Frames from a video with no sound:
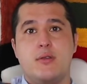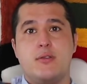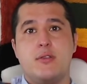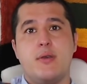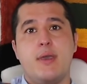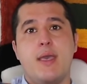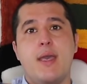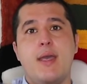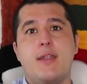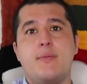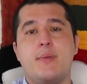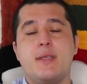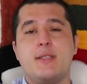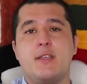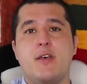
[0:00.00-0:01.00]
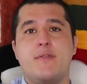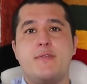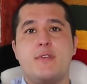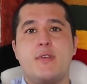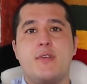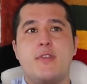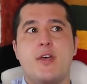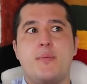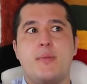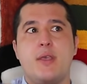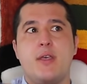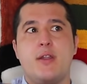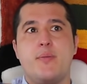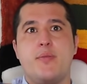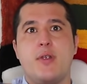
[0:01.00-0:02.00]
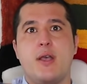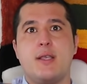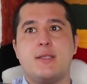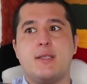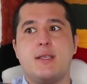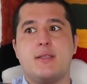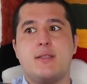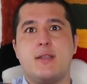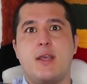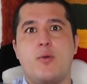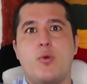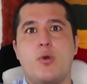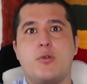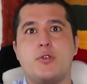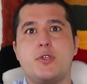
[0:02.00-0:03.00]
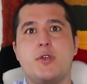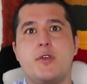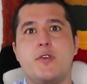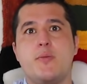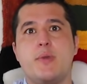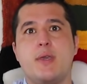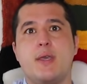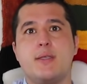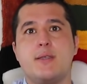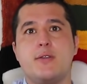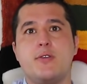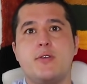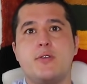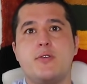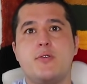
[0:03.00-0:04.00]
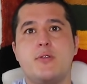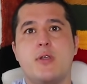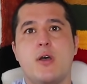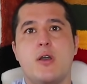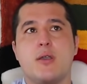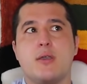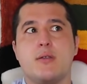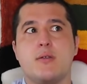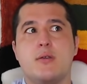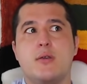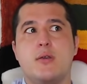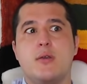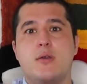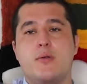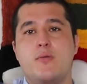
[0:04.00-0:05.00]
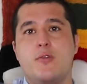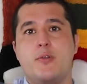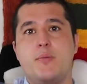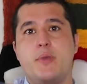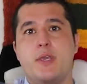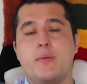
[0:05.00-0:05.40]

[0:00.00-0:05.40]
So I added myself to the thumbnail in a process that I won't show you because it took too long and would be